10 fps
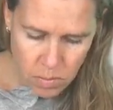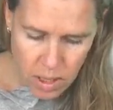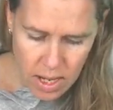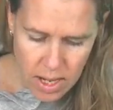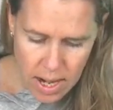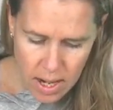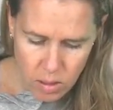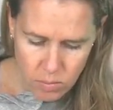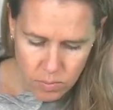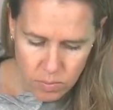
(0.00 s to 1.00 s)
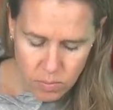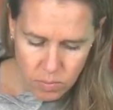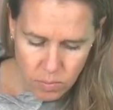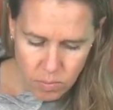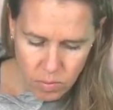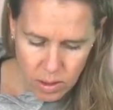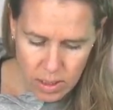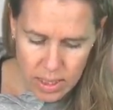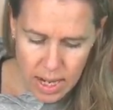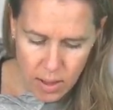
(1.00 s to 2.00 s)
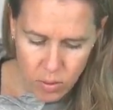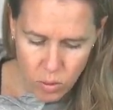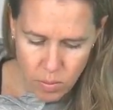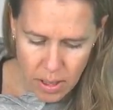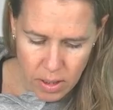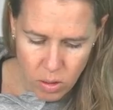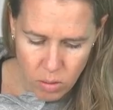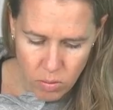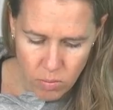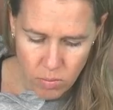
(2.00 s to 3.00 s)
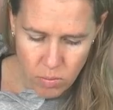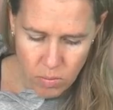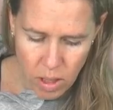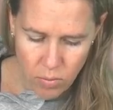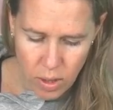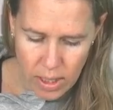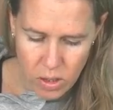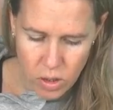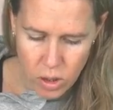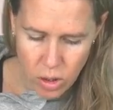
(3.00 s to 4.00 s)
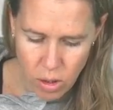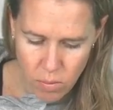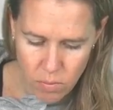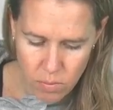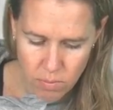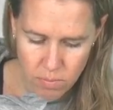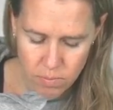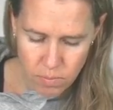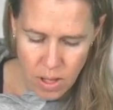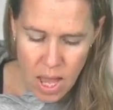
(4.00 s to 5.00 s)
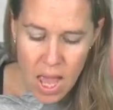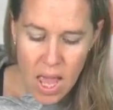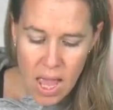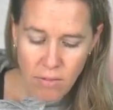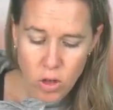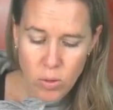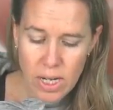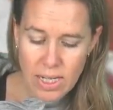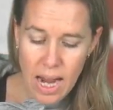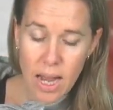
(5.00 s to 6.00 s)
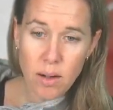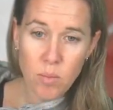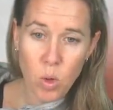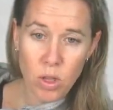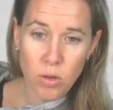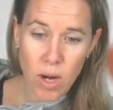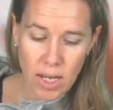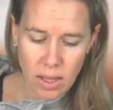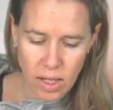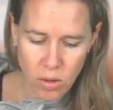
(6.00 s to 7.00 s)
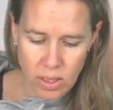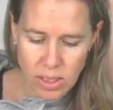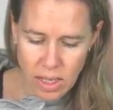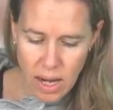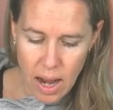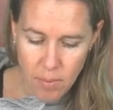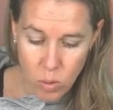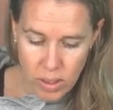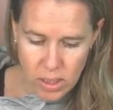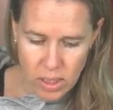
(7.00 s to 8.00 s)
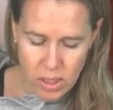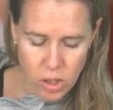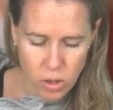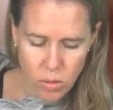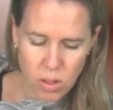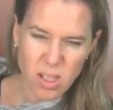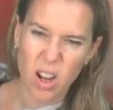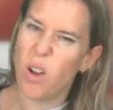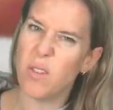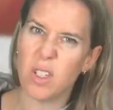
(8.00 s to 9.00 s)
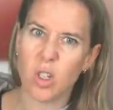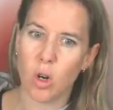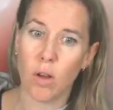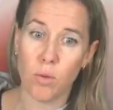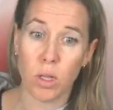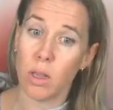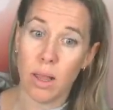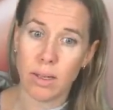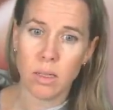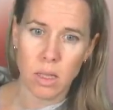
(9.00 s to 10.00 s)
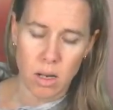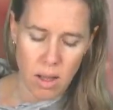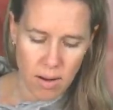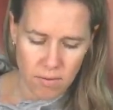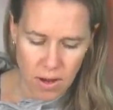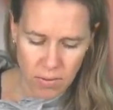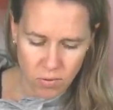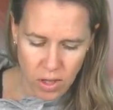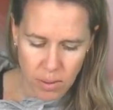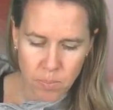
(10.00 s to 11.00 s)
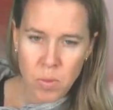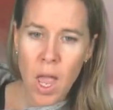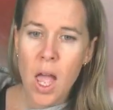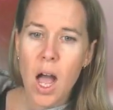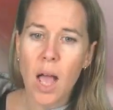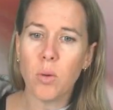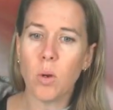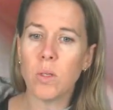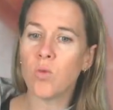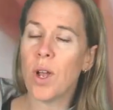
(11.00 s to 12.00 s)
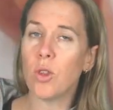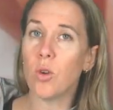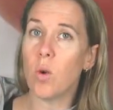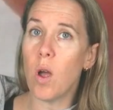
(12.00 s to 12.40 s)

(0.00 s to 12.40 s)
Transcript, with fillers: and now down through the bicone and ready to go. If you need to add more thread, like you can see I'm going to need to do, because I often start off with less than that five feet, I would always rather